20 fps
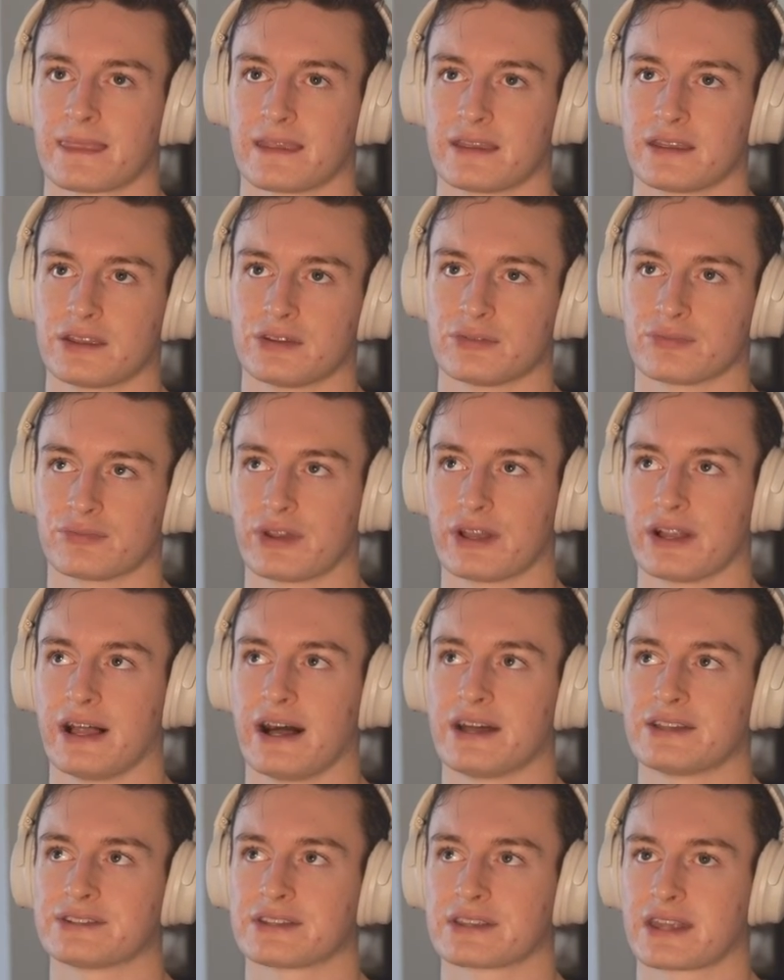you
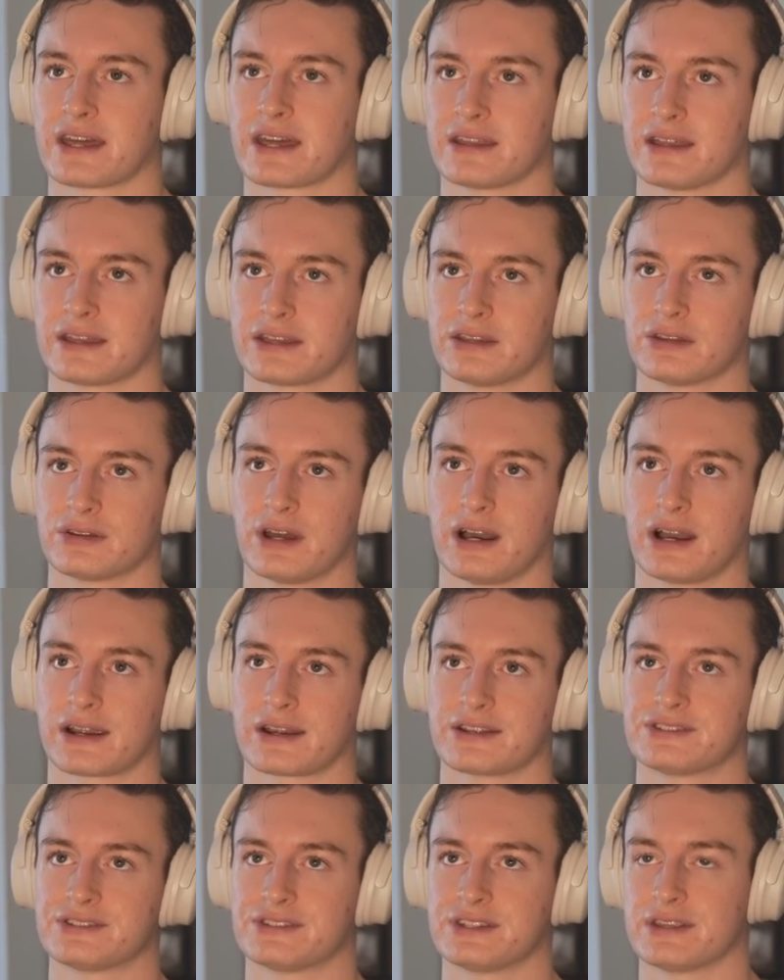realizing that like you're not
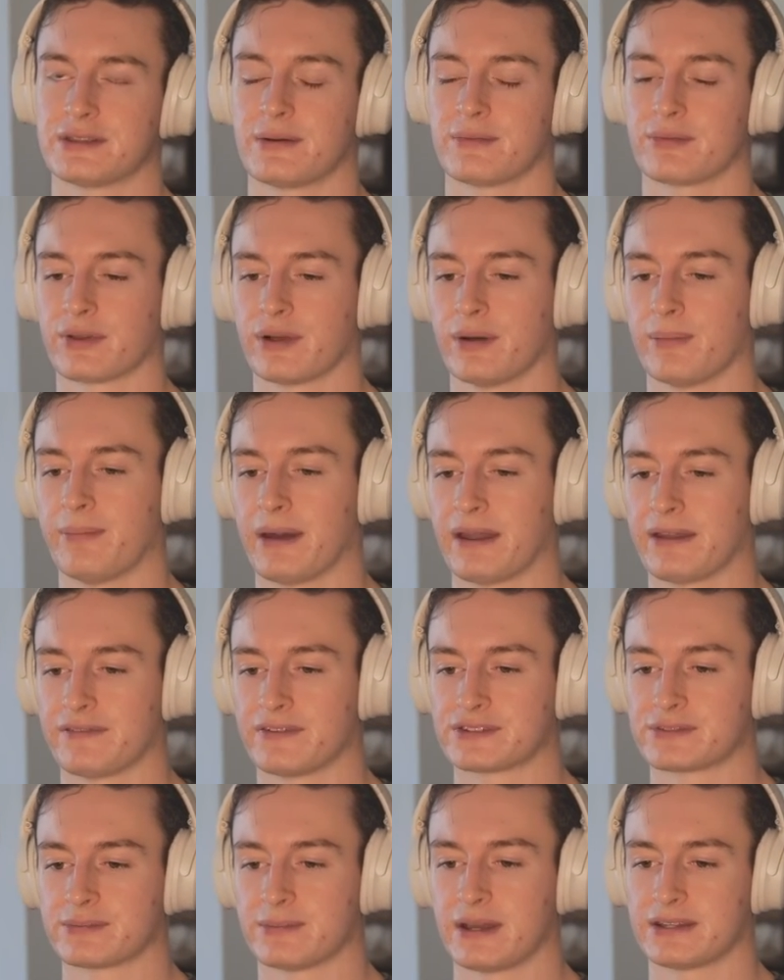going to see the real
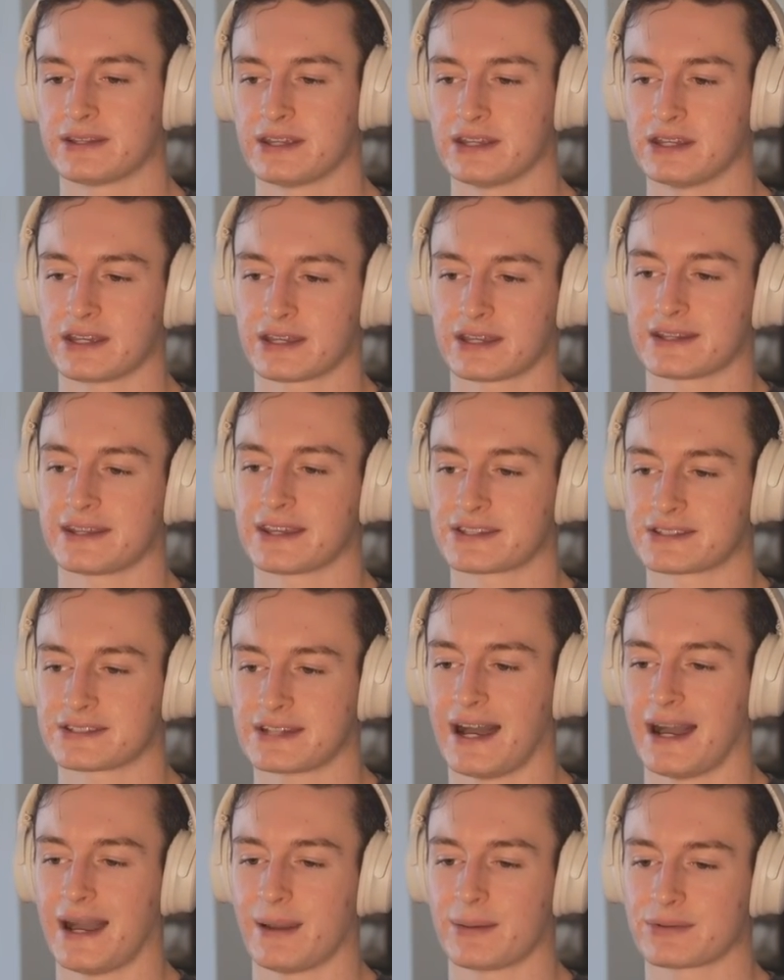benefits of meditation. Like it takes
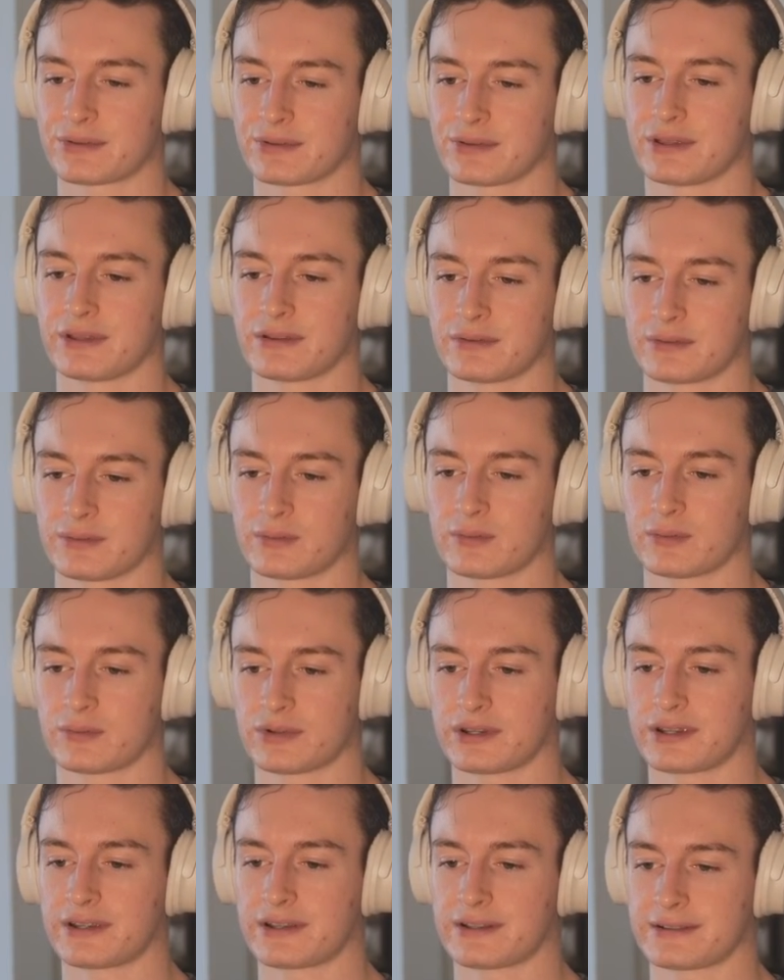time to really
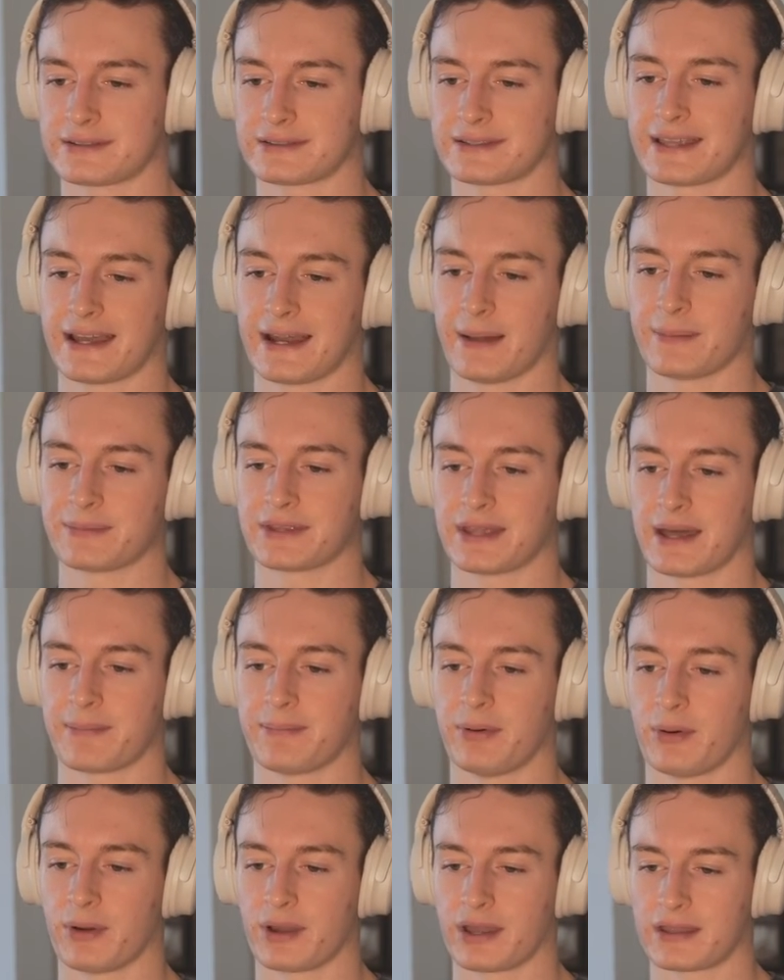get up to
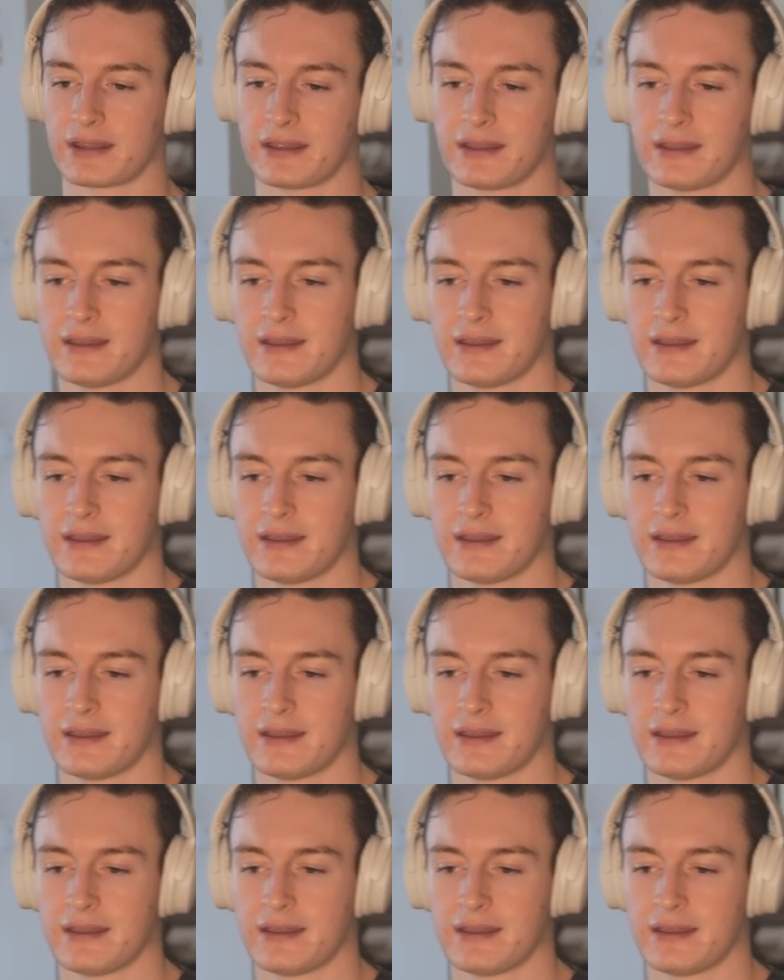that point.